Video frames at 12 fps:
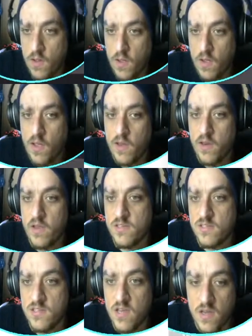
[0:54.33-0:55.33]
and you can
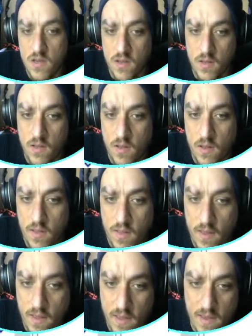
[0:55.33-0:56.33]
see that
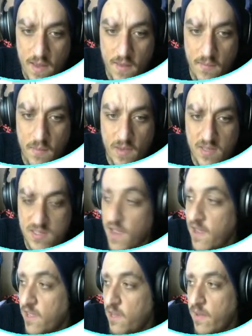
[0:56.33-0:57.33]
here in my starting
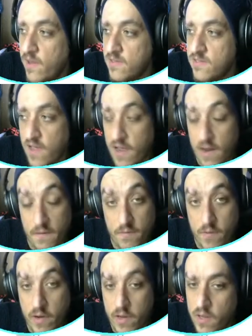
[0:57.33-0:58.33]
commands I have 3.
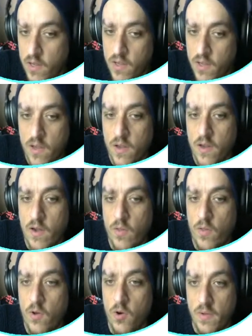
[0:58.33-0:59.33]
Now the
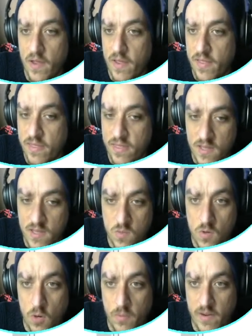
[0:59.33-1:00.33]
update, this one
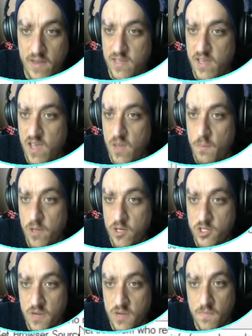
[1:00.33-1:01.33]
updates the game
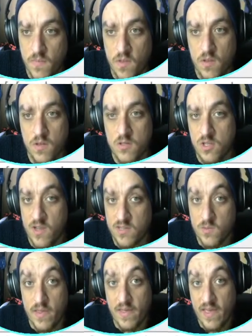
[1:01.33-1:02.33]
picture. So that's why the
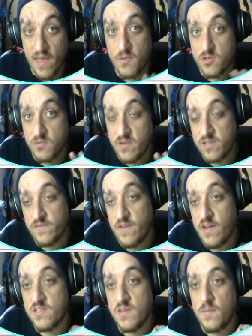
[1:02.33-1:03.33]
game picture updates first.
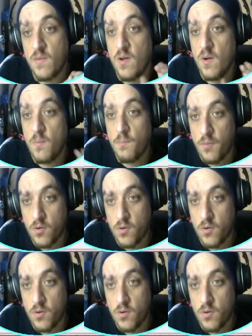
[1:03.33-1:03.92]
It pulls the